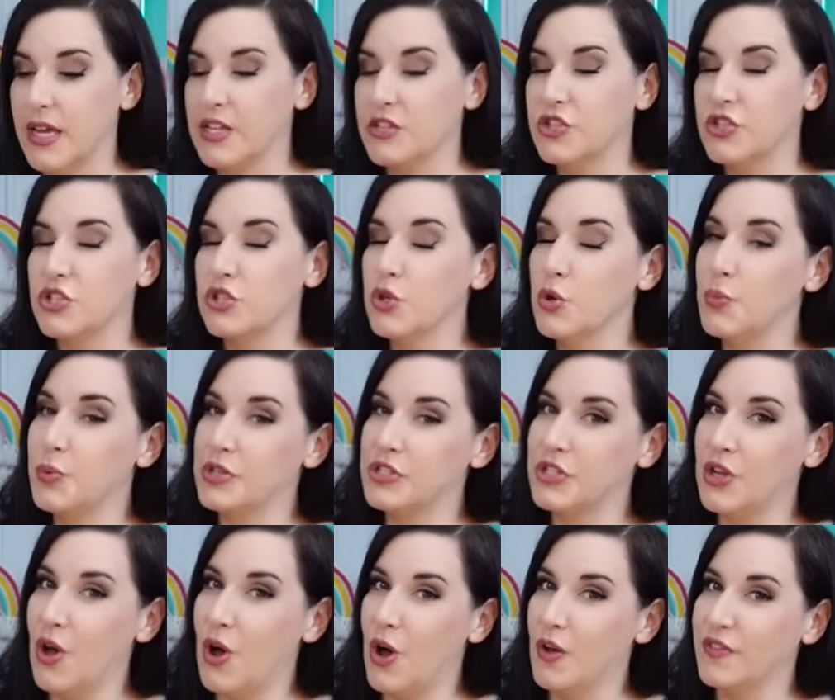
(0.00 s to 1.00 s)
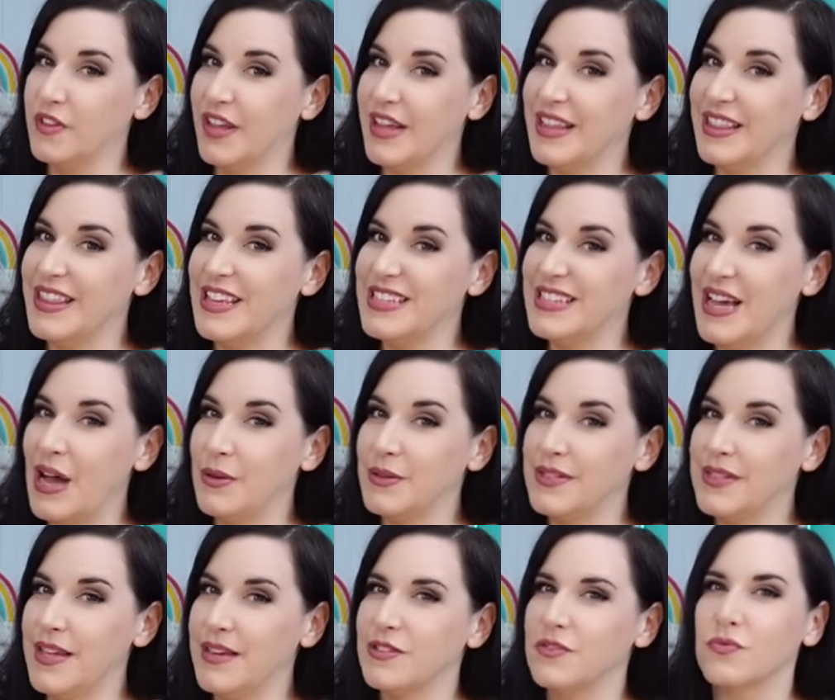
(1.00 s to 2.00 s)
It's super soft. Like this
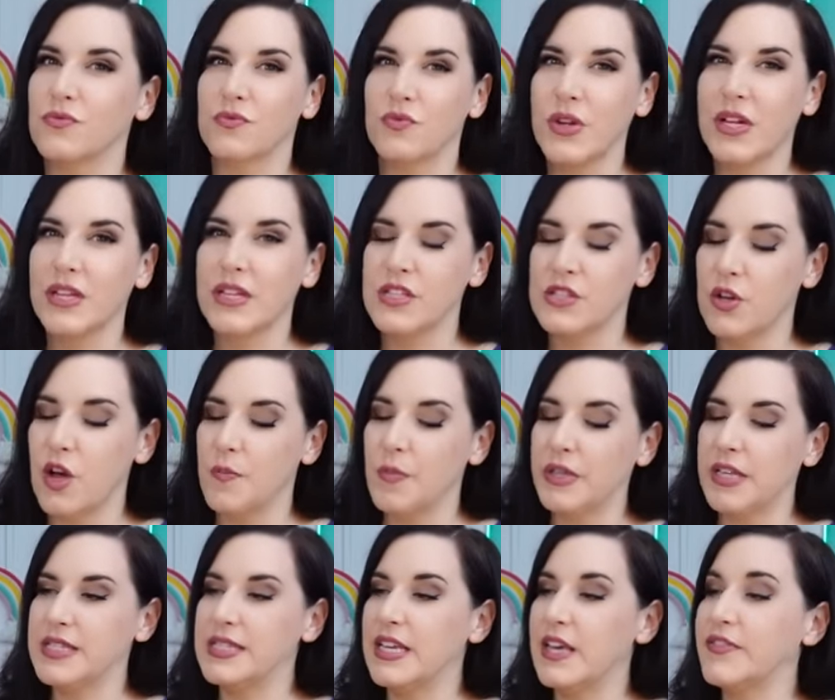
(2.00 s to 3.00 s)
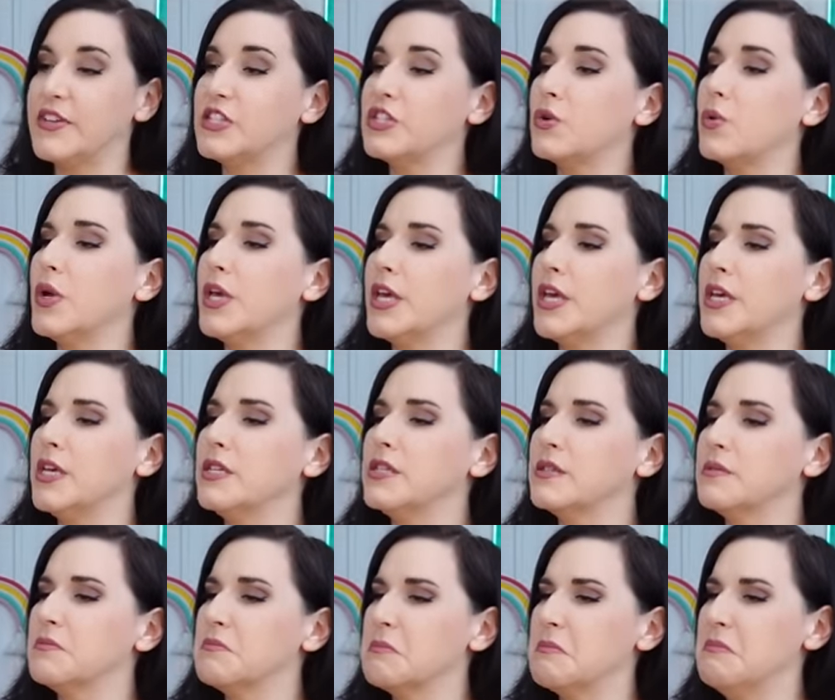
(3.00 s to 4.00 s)
outside is really soft, but let's give it a squeeze.